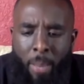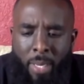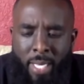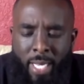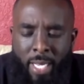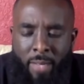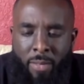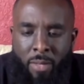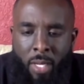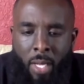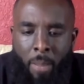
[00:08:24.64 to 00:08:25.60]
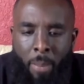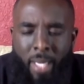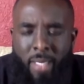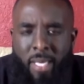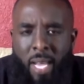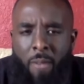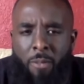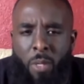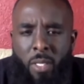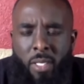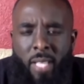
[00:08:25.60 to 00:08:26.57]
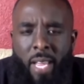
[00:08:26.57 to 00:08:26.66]
I believe by the time Florida
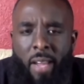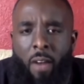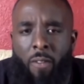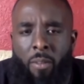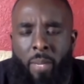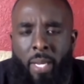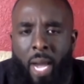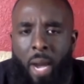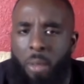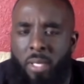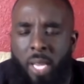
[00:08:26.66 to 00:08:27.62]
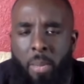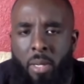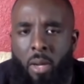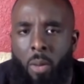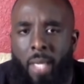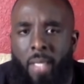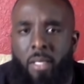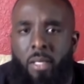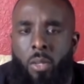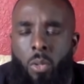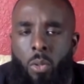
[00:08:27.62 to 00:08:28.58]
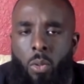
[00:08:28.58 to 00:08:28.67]
State offered me, I was able to go back to
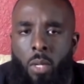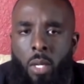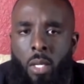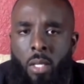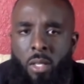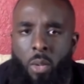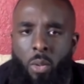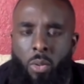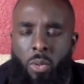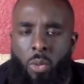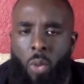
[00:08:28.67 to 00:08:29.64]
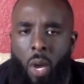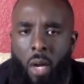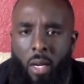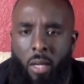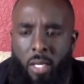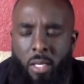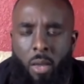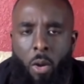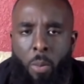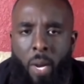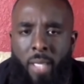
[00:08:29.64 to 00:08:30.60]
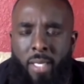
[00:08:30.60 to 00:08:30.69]
school. So throughout this whole
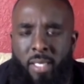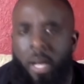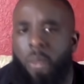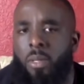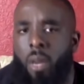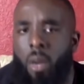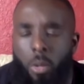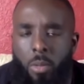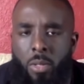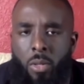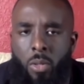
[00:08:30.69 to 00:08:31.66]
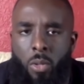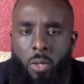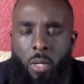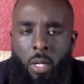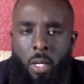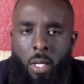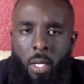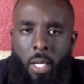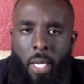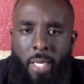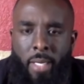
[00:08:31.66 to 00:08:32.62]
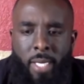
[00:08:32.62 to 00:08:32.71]
process, I was homeschooled,
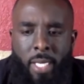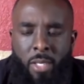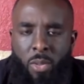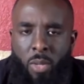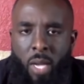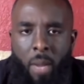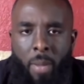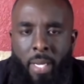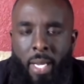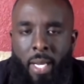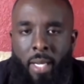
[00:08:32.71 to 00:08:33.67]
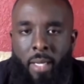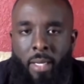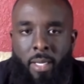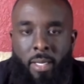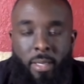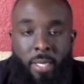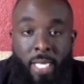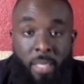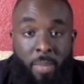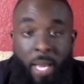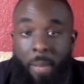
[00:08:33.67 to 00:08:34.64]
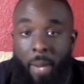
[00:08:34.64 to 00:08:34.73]
and teachers were coming in to teach
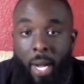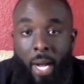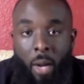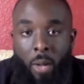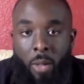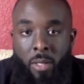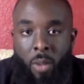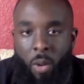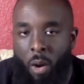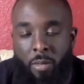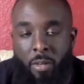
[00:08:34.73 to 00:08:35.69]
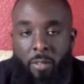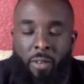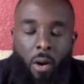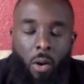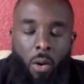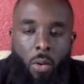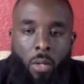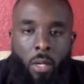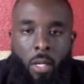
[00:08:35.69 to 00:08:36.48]
me at my house or over the phone.